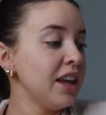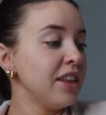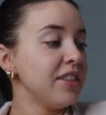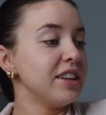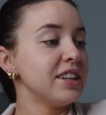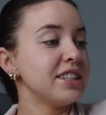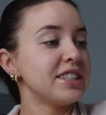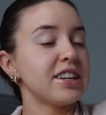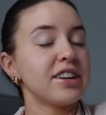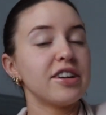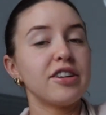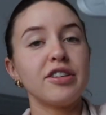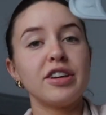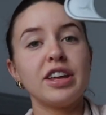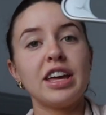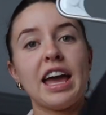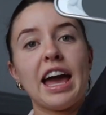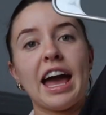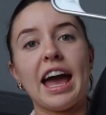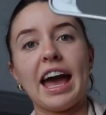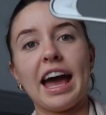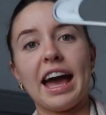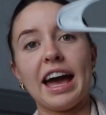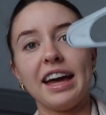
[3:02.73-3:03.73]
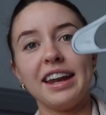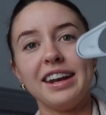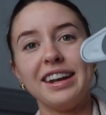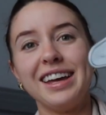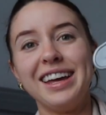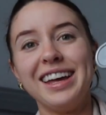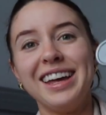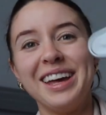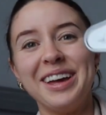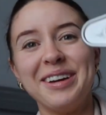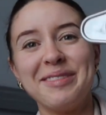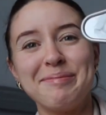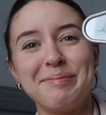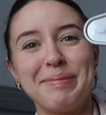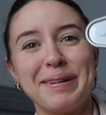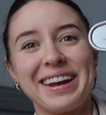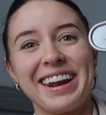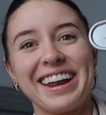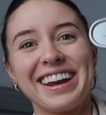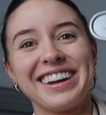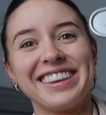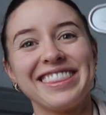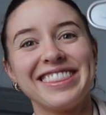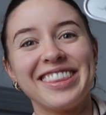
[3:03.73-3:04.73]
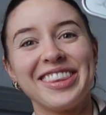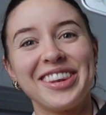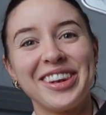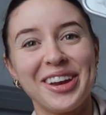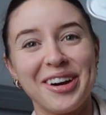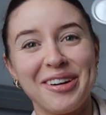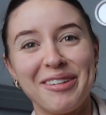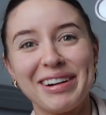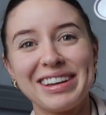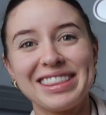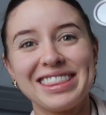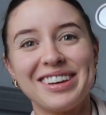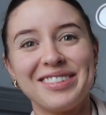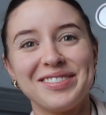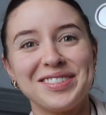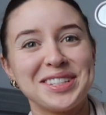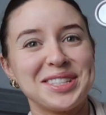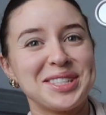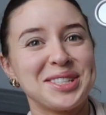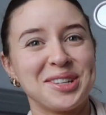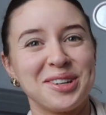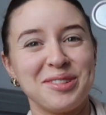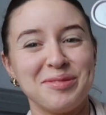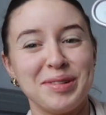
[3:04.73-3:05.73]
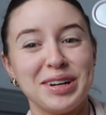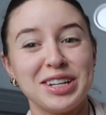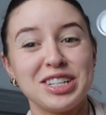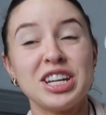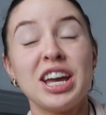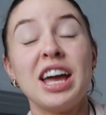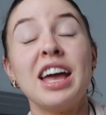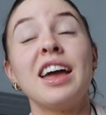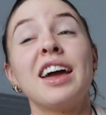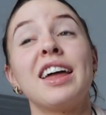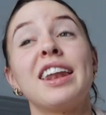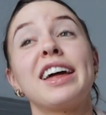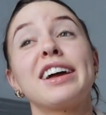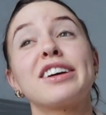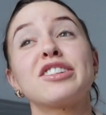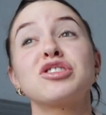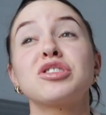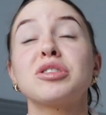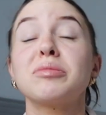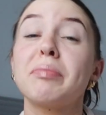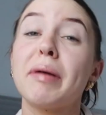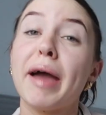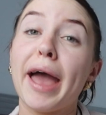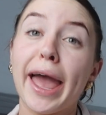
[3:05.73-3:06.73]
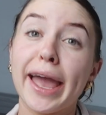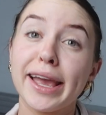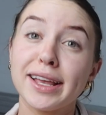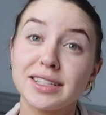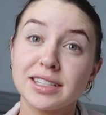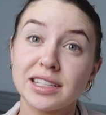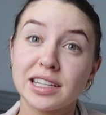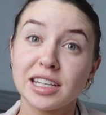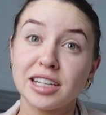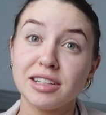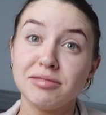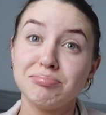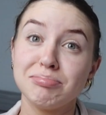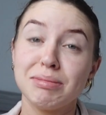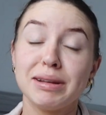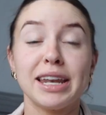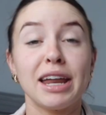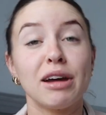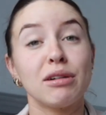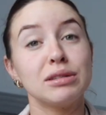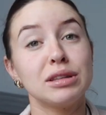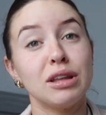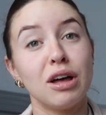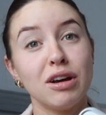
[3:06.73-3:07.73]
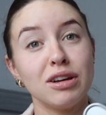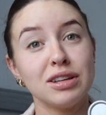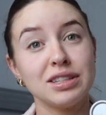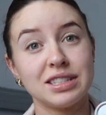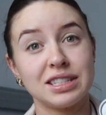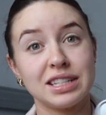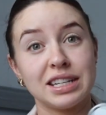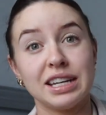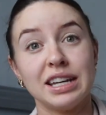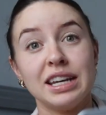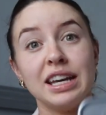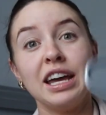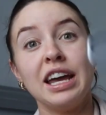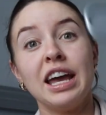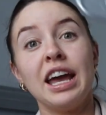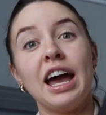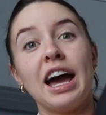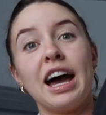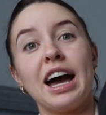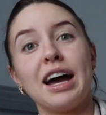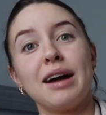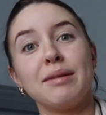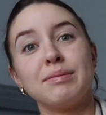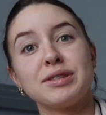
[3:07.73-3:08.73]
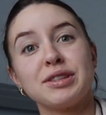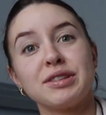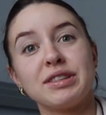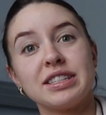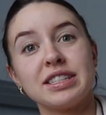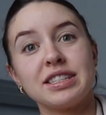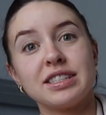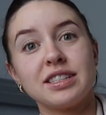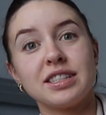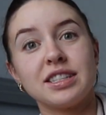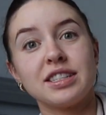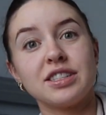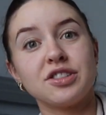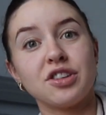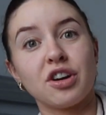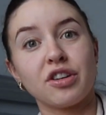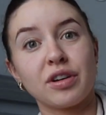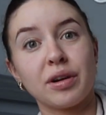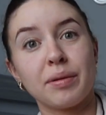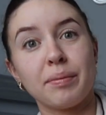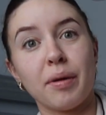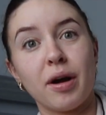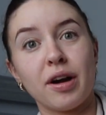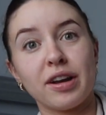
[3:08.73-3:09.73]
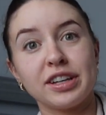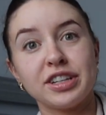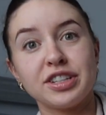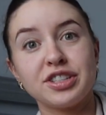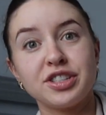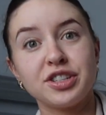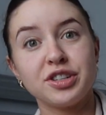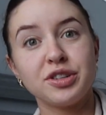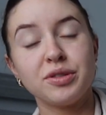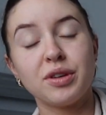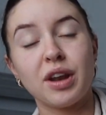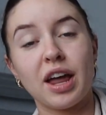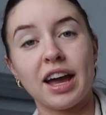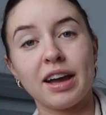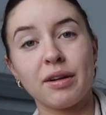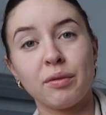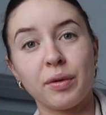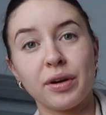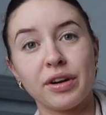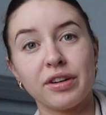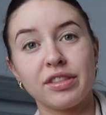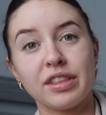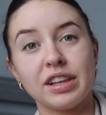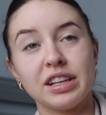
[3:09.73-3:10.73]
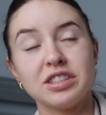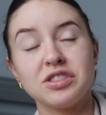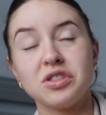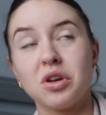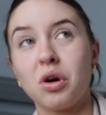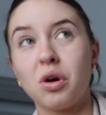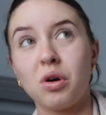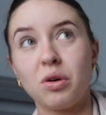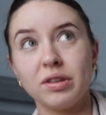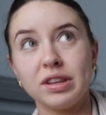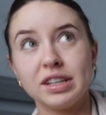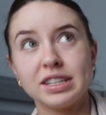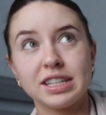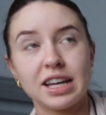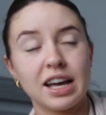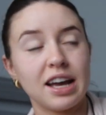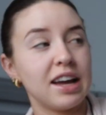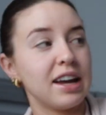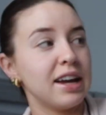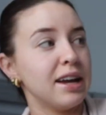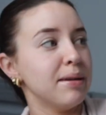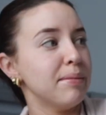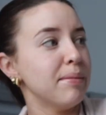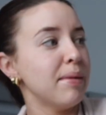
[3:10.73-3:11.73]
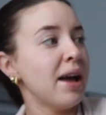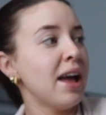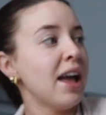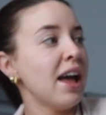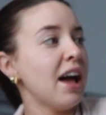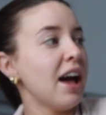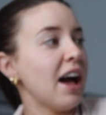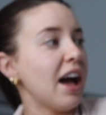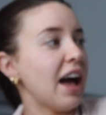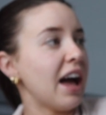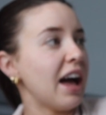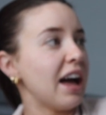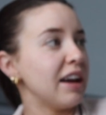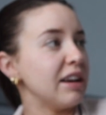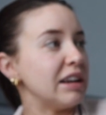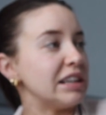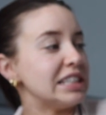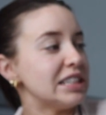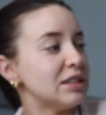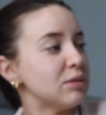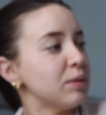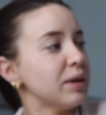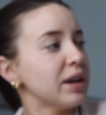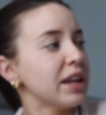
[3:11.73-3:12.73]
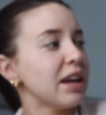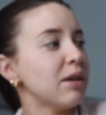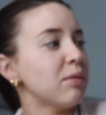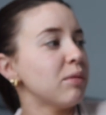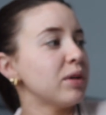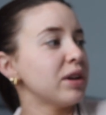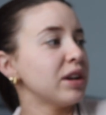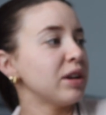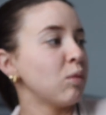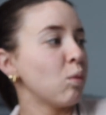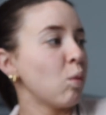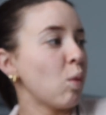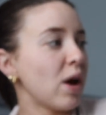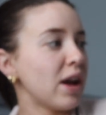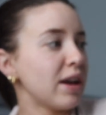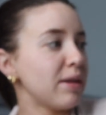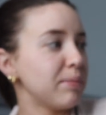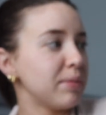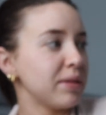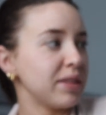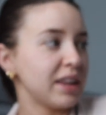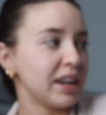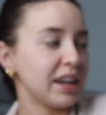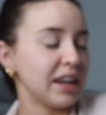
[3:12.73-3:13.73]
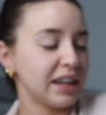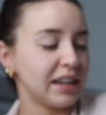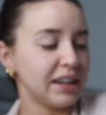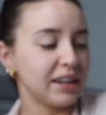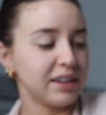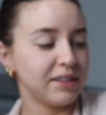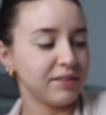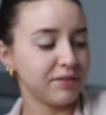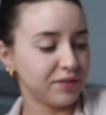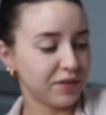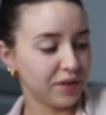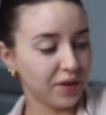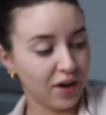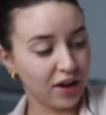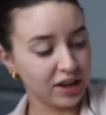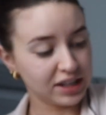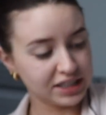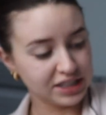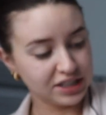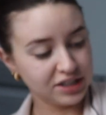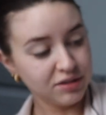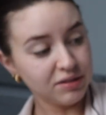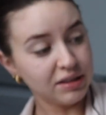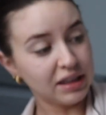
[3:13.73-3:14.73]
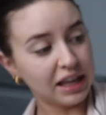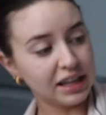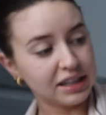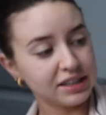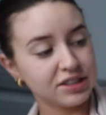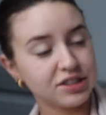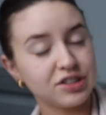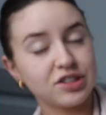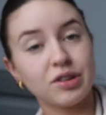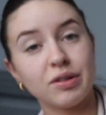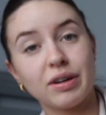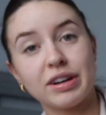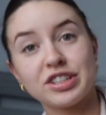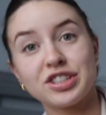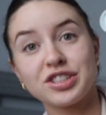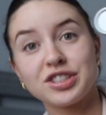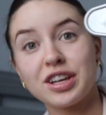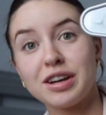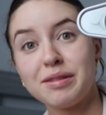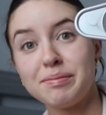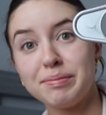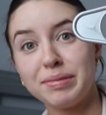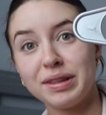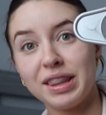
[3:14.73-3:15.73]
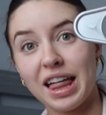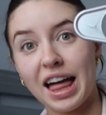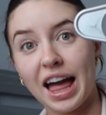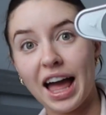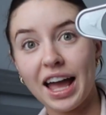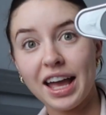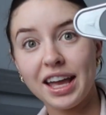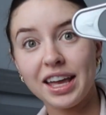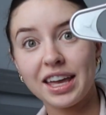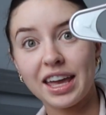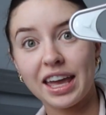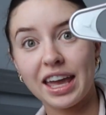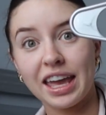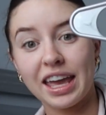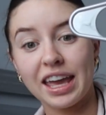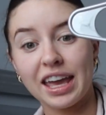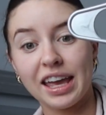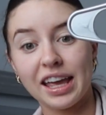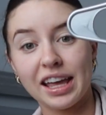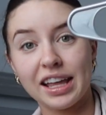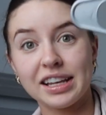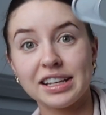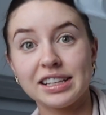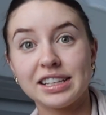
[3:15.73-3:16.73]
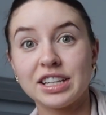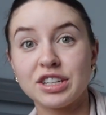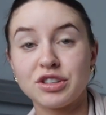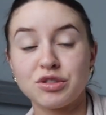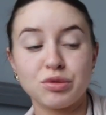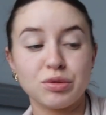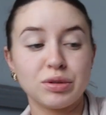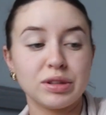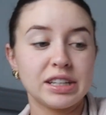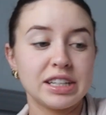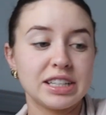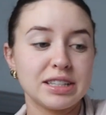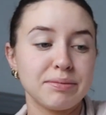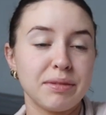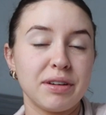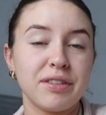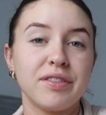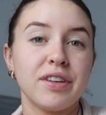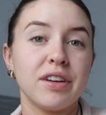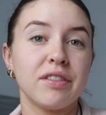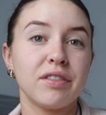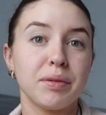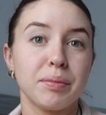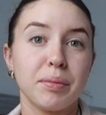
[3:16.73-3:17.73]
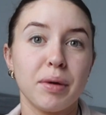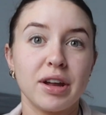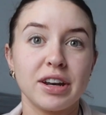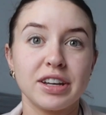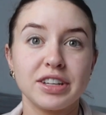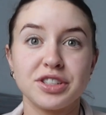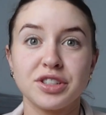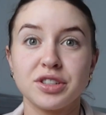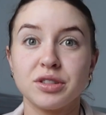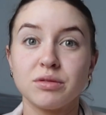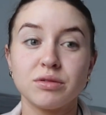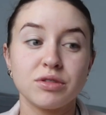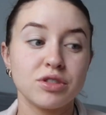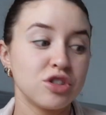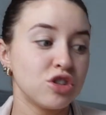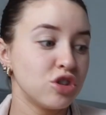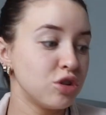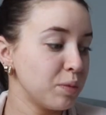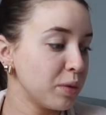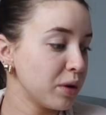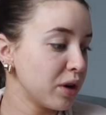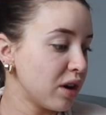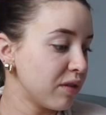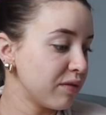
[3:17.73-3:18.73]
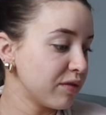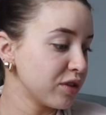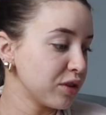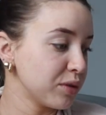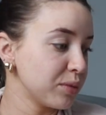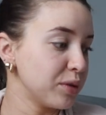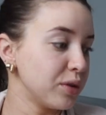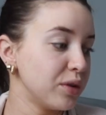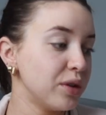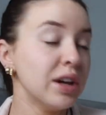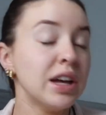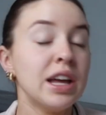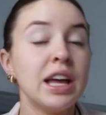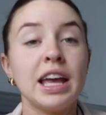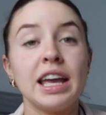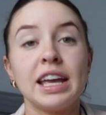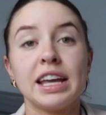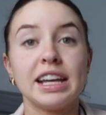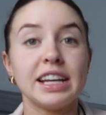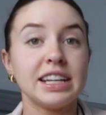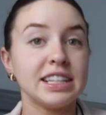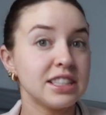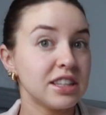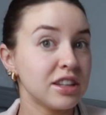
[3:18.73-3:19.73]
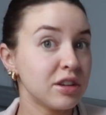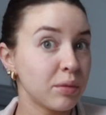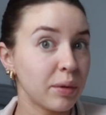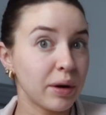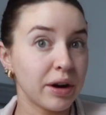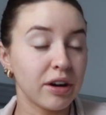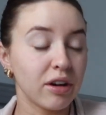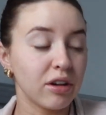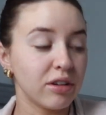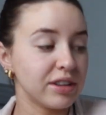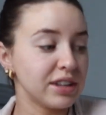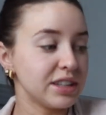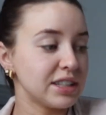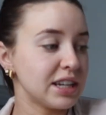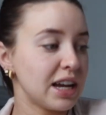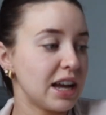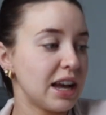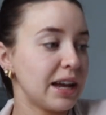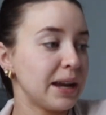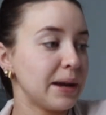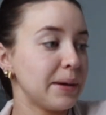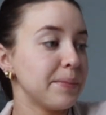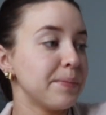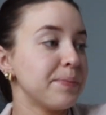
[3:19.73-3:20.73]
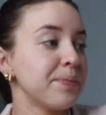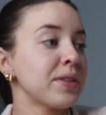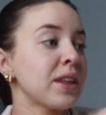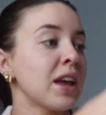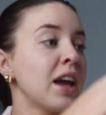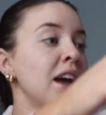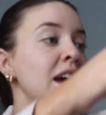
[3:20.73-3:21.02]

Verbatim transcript: This I already had, but I know I love it so much. And I actually packed it and now lost it. Um, so this is the Zara bodysuit. I wear this all the time. I did want to get one in white, but then I forgot to do that. So I just got black, and it truly is my favorite bodysuit. Super comfortable, easy to wear all the time.